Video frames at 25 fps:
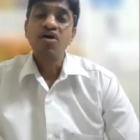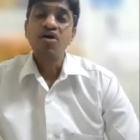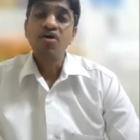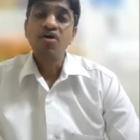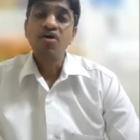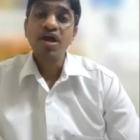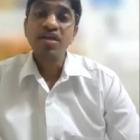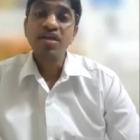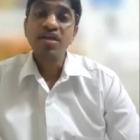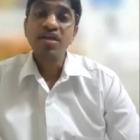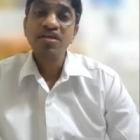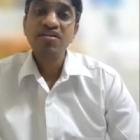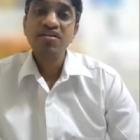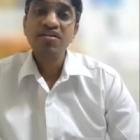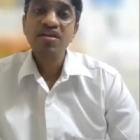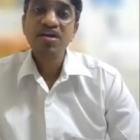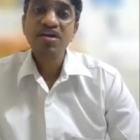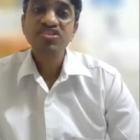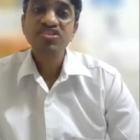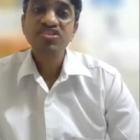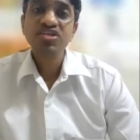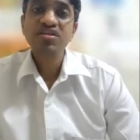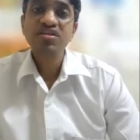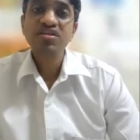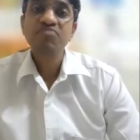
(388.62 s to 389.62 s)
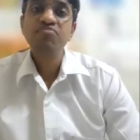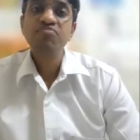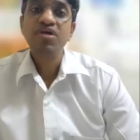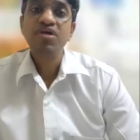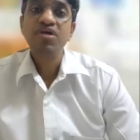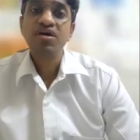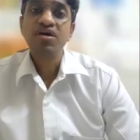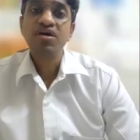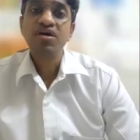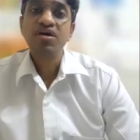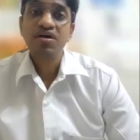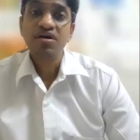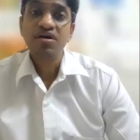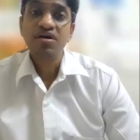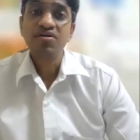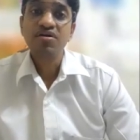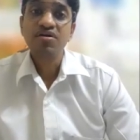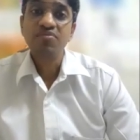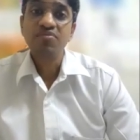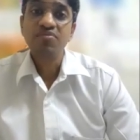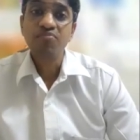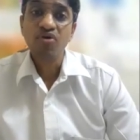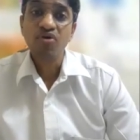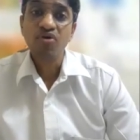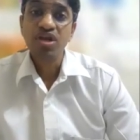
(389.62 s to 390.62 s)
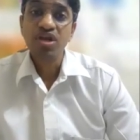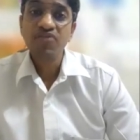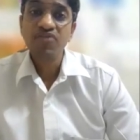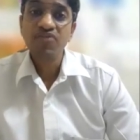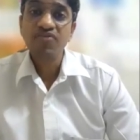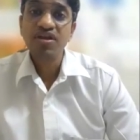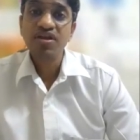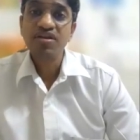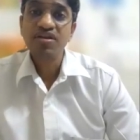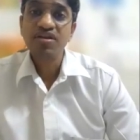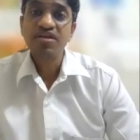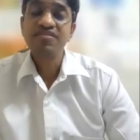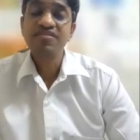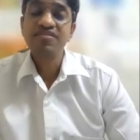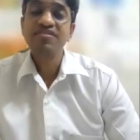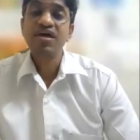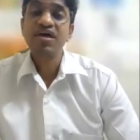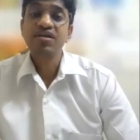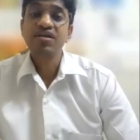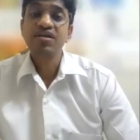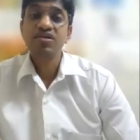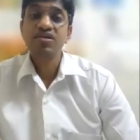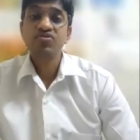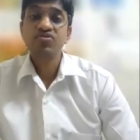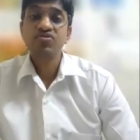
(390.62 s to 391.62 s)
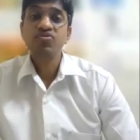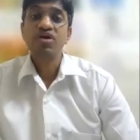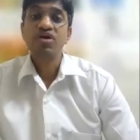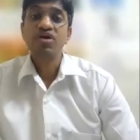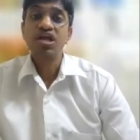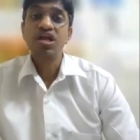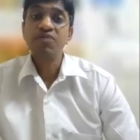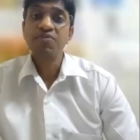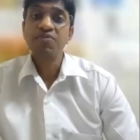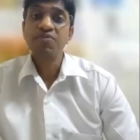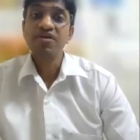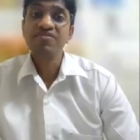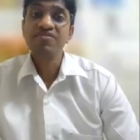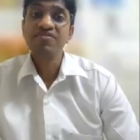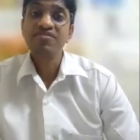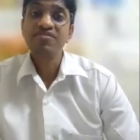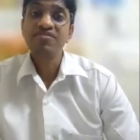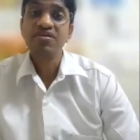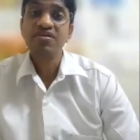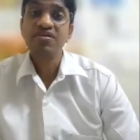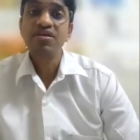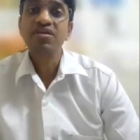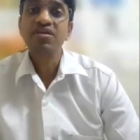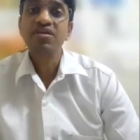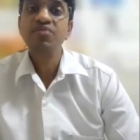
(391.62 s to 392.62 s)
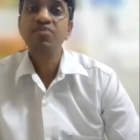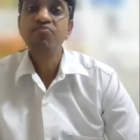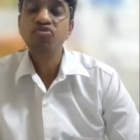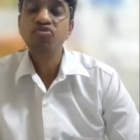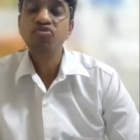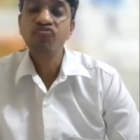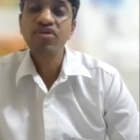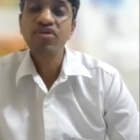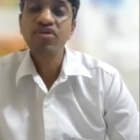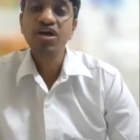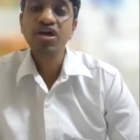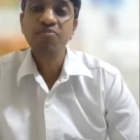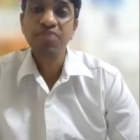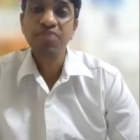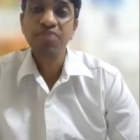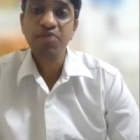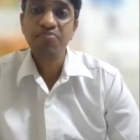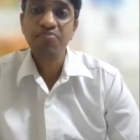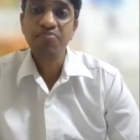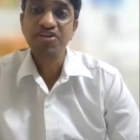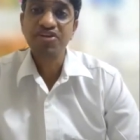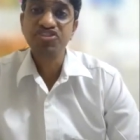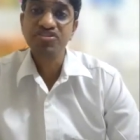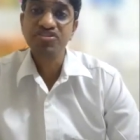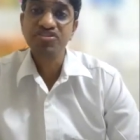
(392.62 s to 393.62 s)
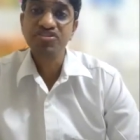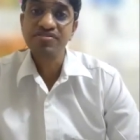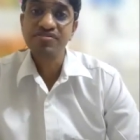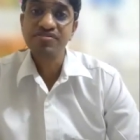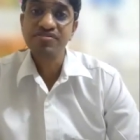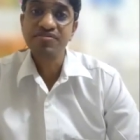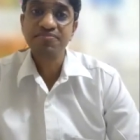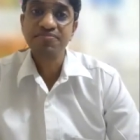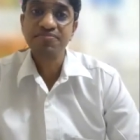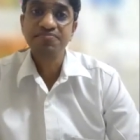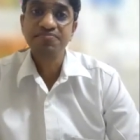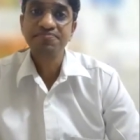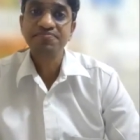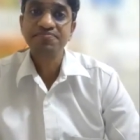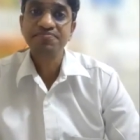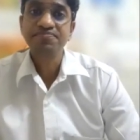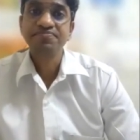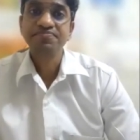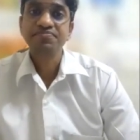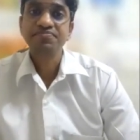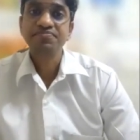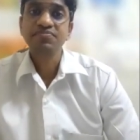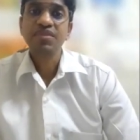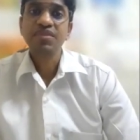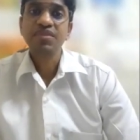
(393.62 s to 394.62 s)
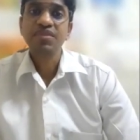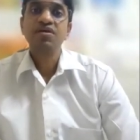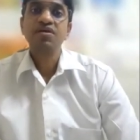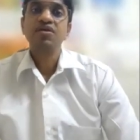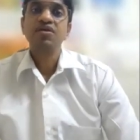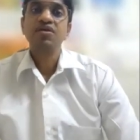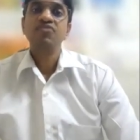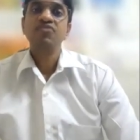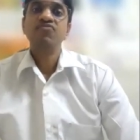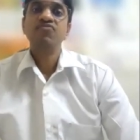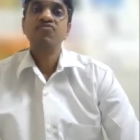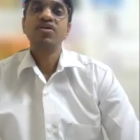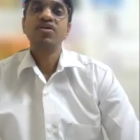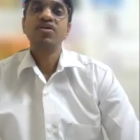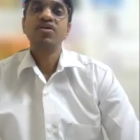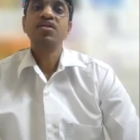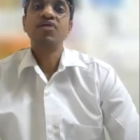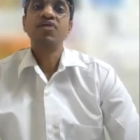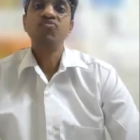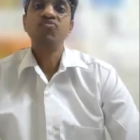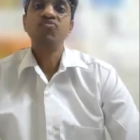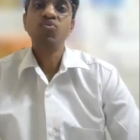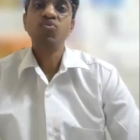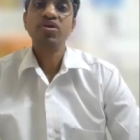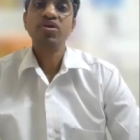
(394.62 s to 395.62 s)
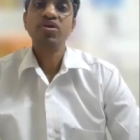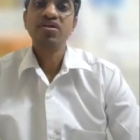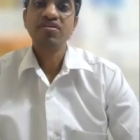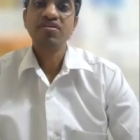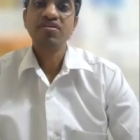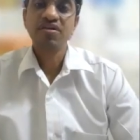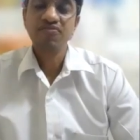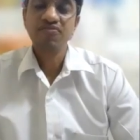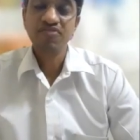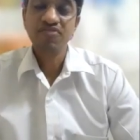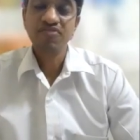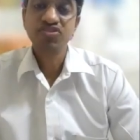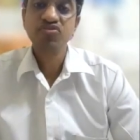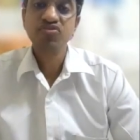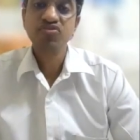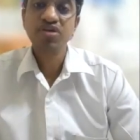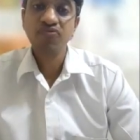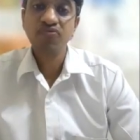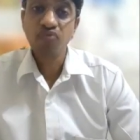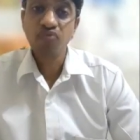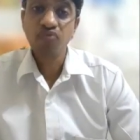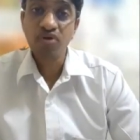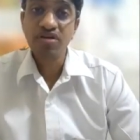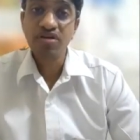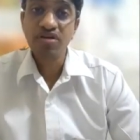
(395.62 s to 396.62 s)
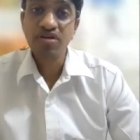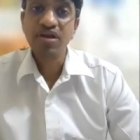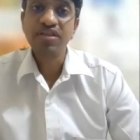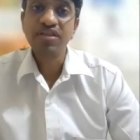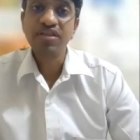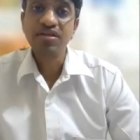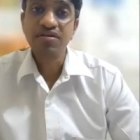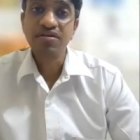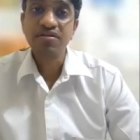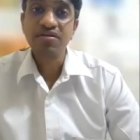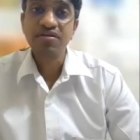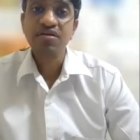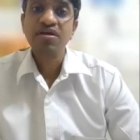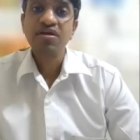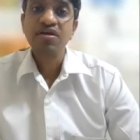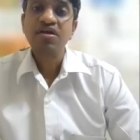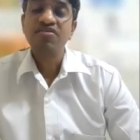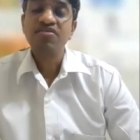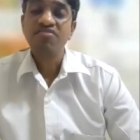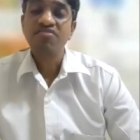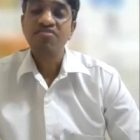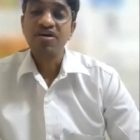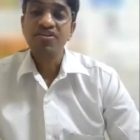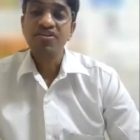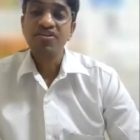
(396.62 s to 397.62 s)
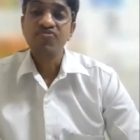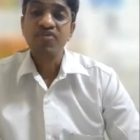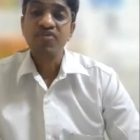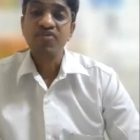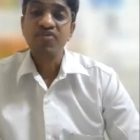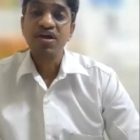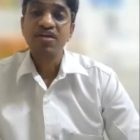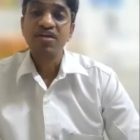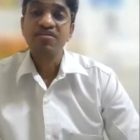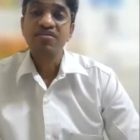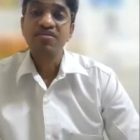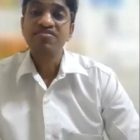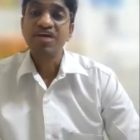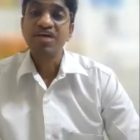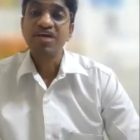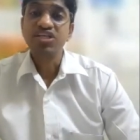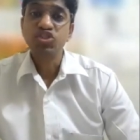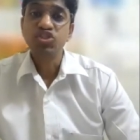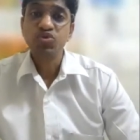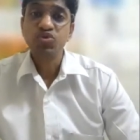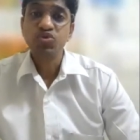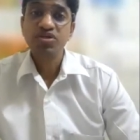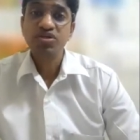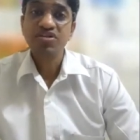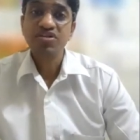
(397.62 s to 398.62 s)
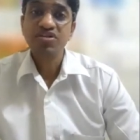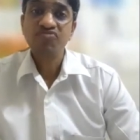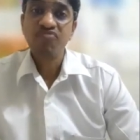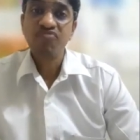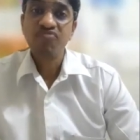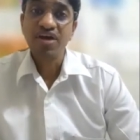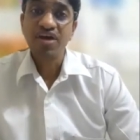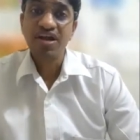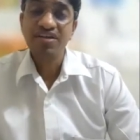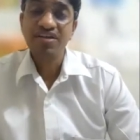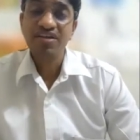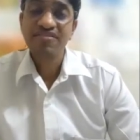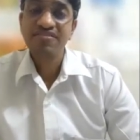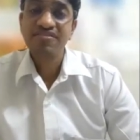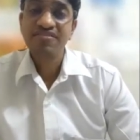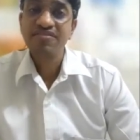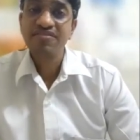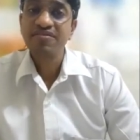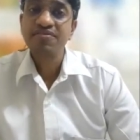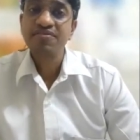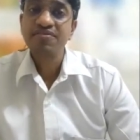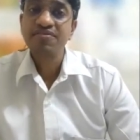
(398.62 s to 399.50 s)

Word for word: any reduction in uh, body weight is likely to help us in improving our blood pressures. We can avoid, we should avoid rather trans fat, saturated fats,